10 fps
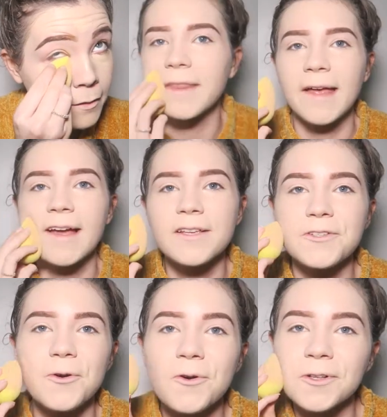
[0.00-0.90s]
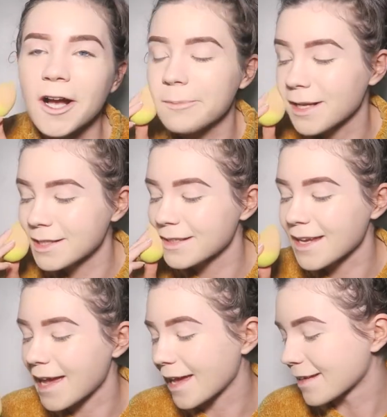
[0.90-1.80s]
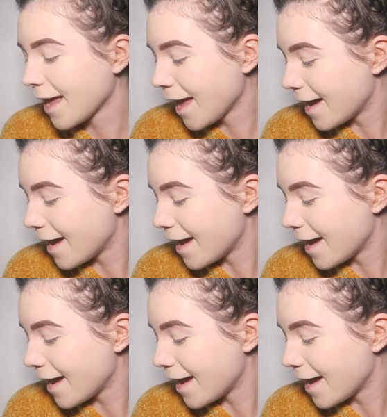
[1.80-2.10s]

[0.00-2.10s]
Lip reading: Right, that is all now blended in,